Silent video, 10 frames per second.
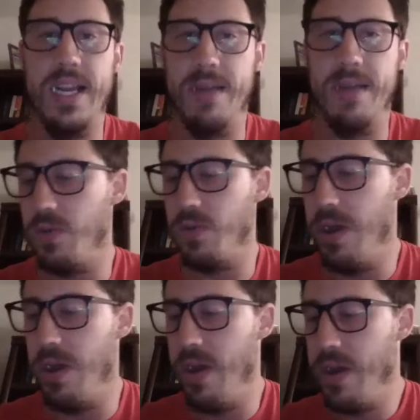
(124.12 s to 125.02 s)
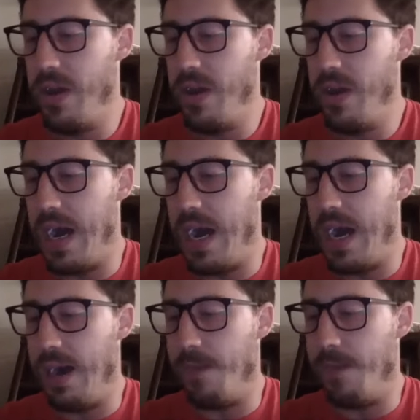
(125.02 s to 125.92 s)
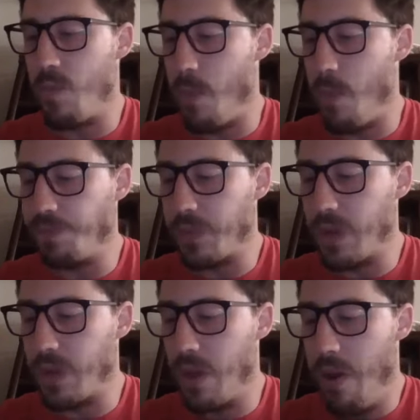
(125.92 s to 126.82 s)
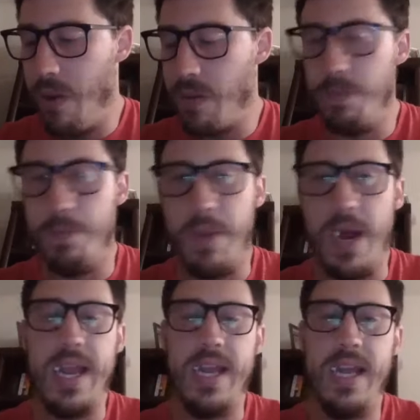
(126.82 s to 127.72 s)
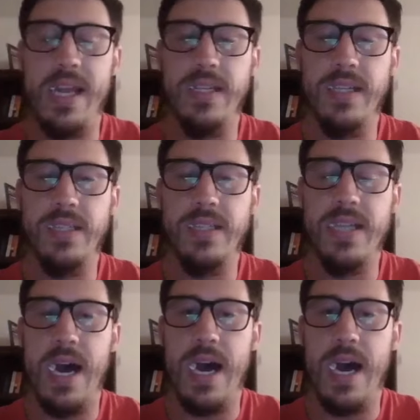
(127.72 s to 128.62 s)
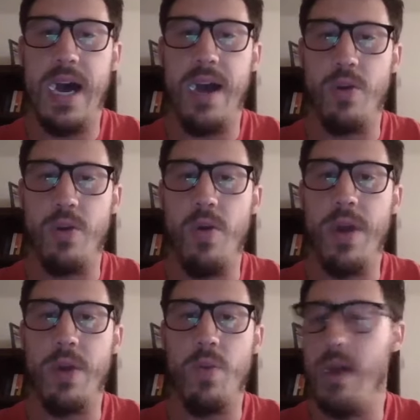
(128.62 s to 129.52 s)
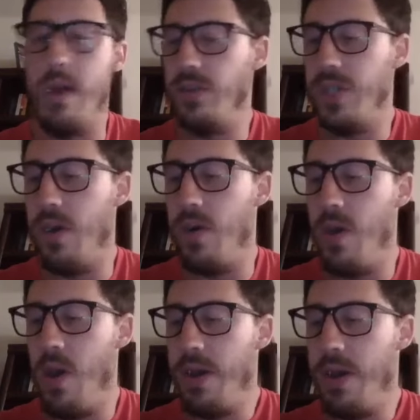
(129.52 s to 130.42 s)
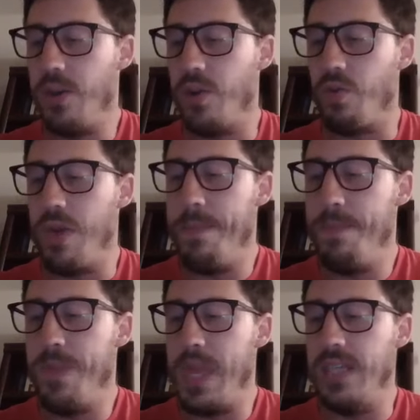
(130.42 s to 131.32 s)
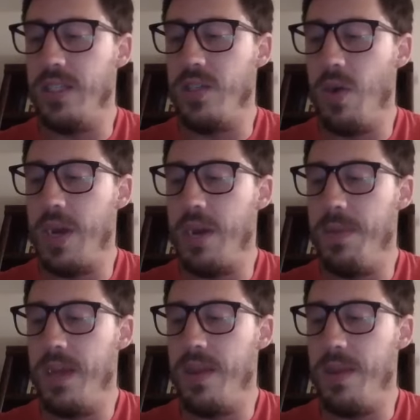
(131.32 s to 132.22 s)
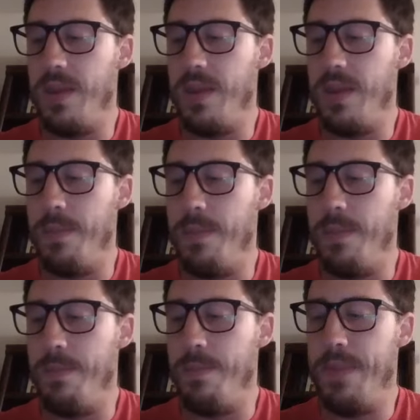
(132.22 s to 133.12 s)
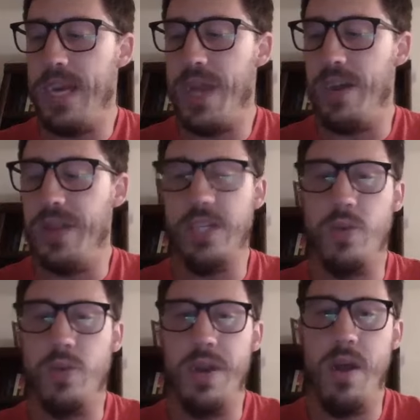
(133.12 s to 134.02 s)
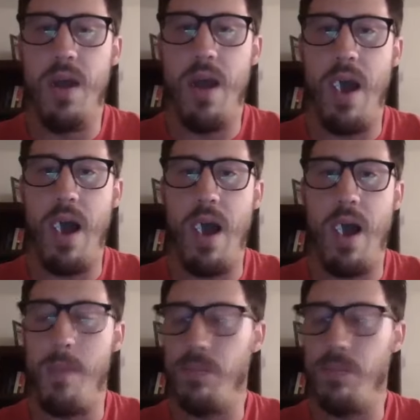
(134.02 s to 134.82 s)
hitting more than likely hitting the time cap on this one. But it is a quick workout. So grip is going to be the big thing on this one.